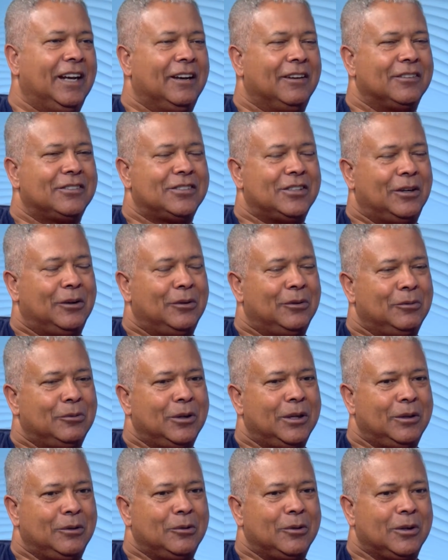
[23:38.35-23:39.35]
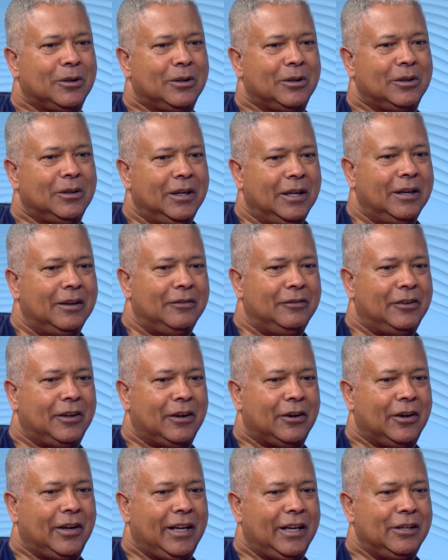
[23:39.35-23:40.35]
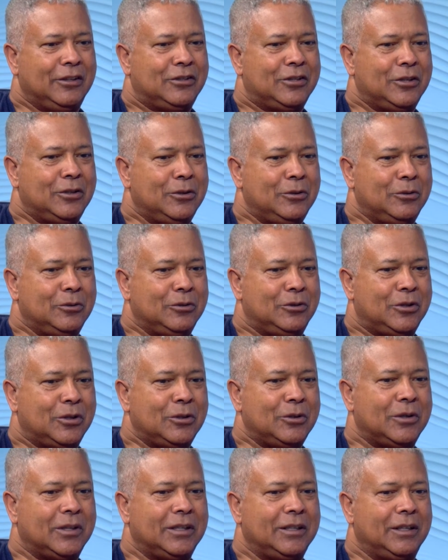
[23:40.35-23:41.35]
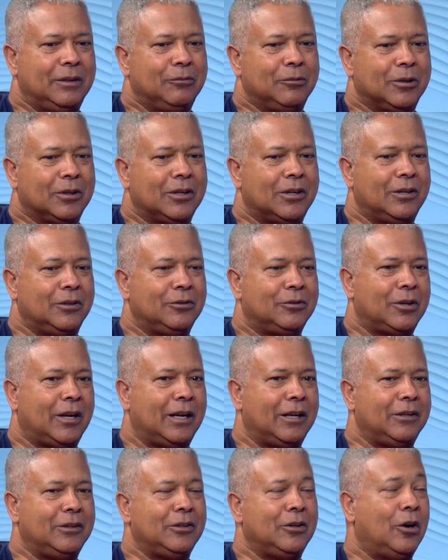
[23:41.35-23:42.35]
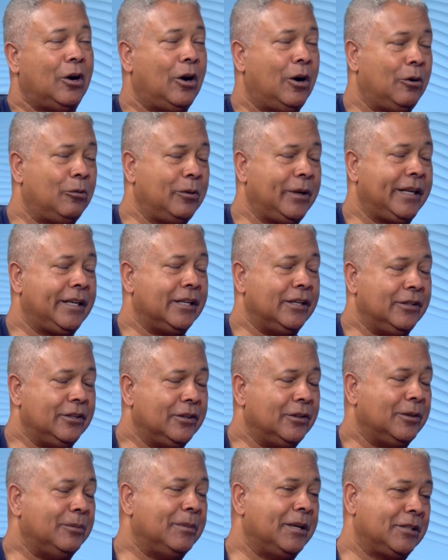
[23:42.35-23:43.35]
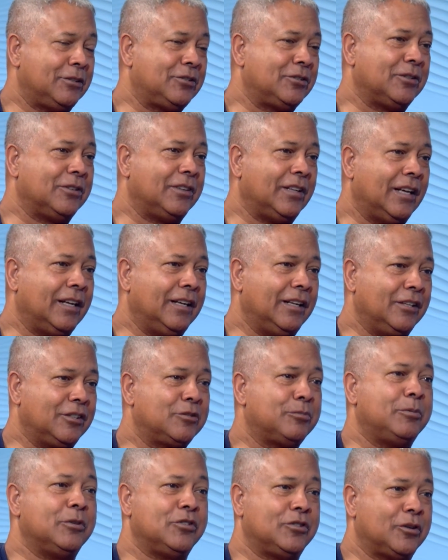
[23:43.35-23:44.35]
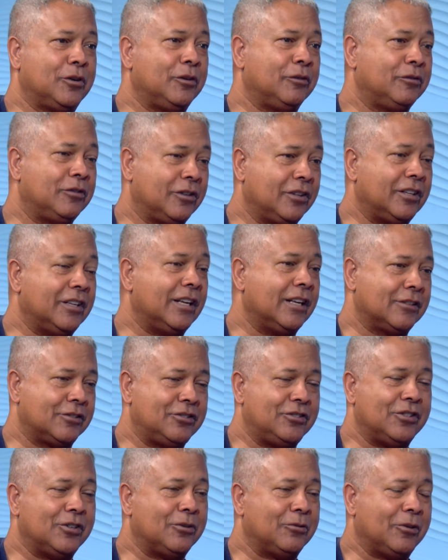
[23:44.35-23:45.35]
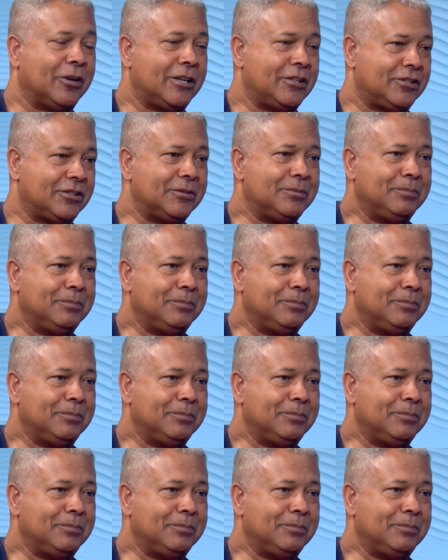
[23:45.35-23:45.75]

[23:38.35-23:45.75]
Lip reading: Yeah, so we're very in tune to it, and we're going to try to do all we can do to make sure that it's preserved for the next generation.